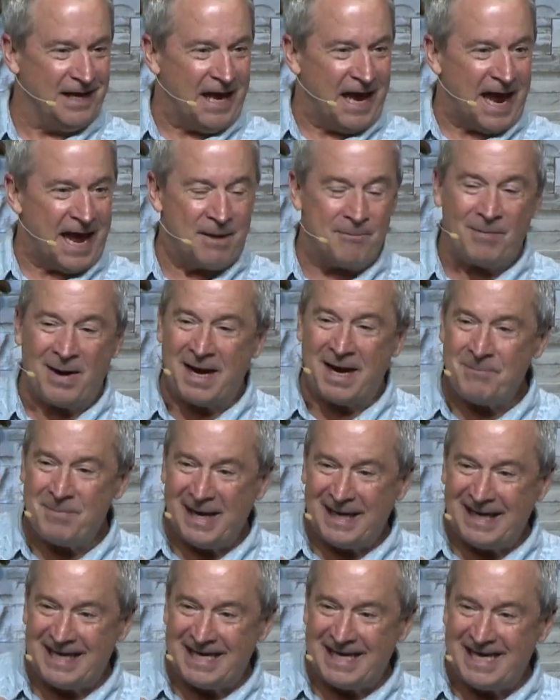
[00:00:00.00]
And by
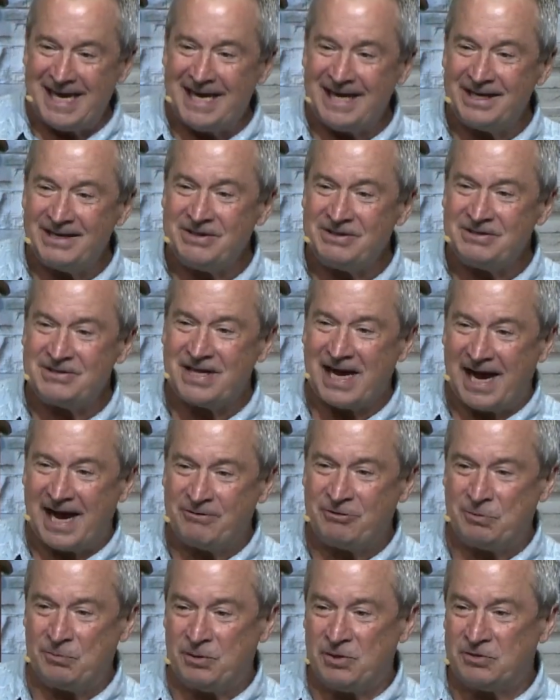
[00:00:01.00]
making his
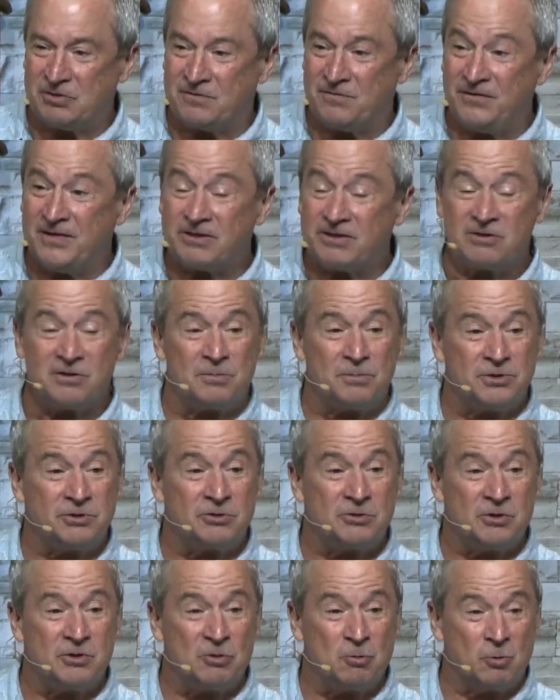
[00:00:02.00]
attributes visible
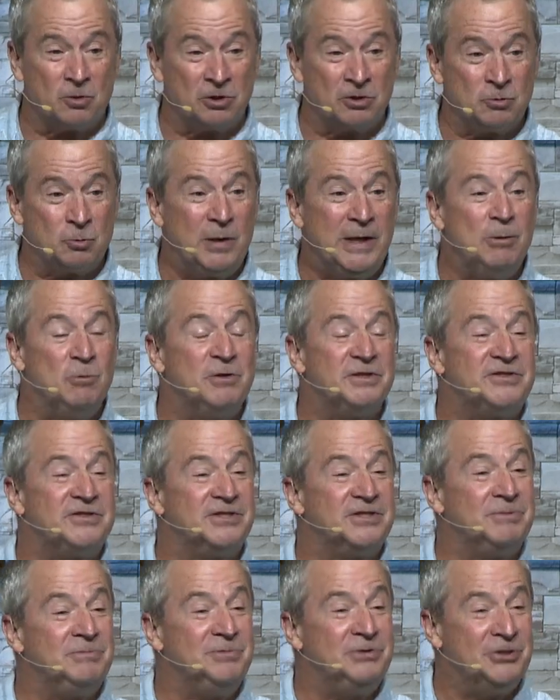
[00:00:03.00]
to the world, we would
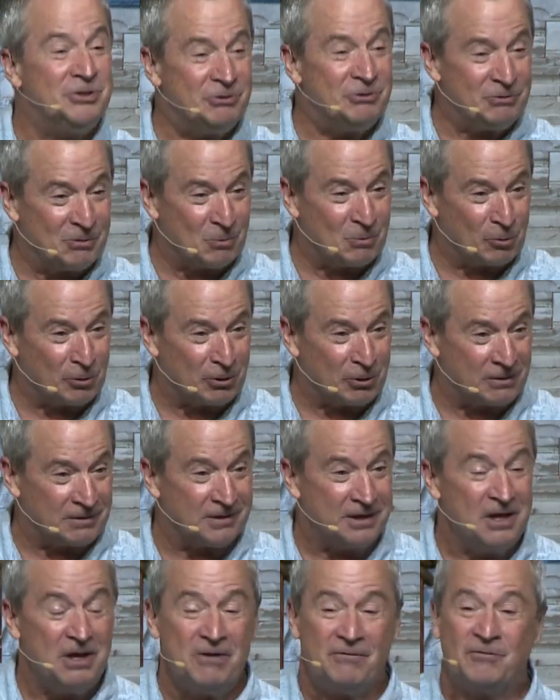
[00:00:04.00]
subdue the world
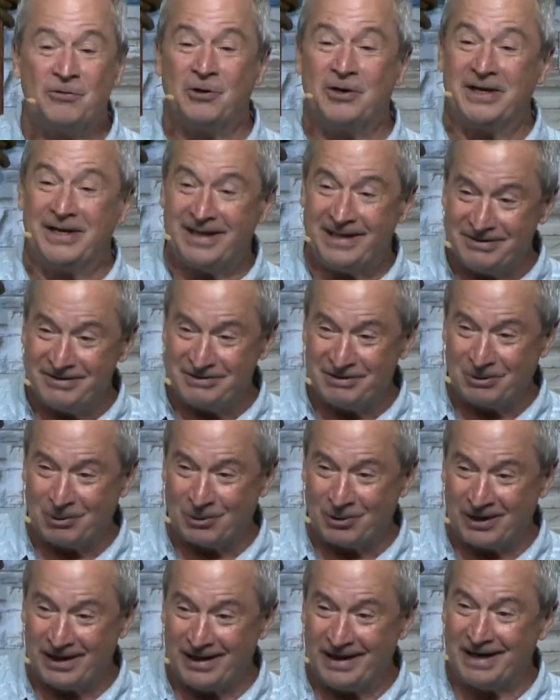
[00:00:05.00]
for his
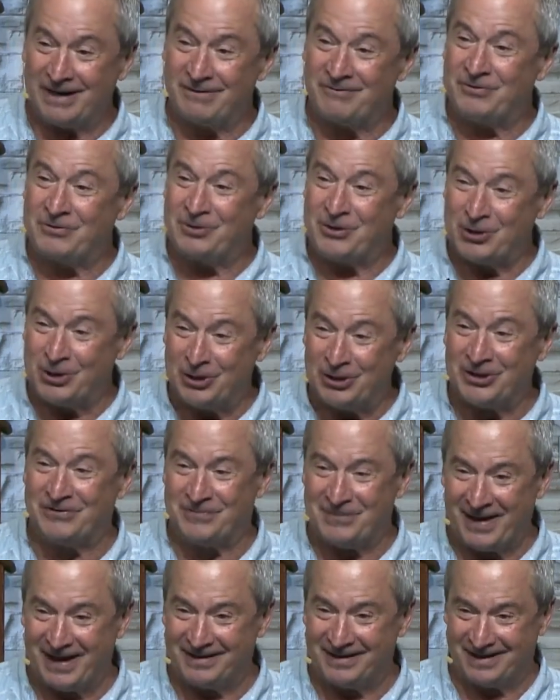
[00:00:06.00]
glory and for the good of
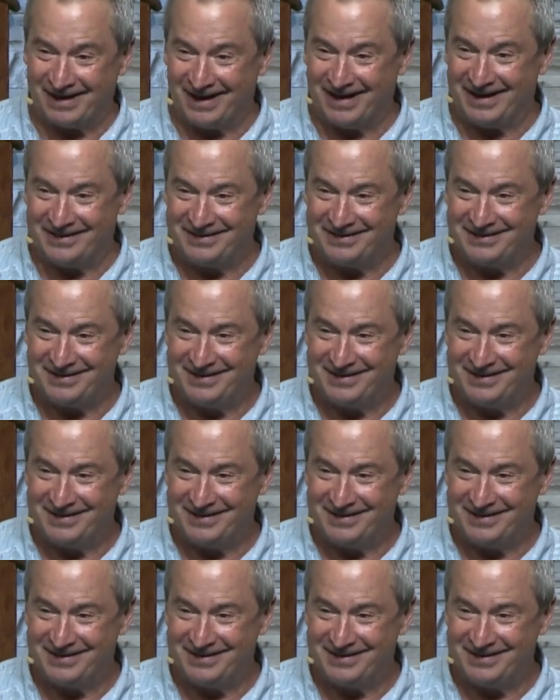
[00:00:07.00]
mankind.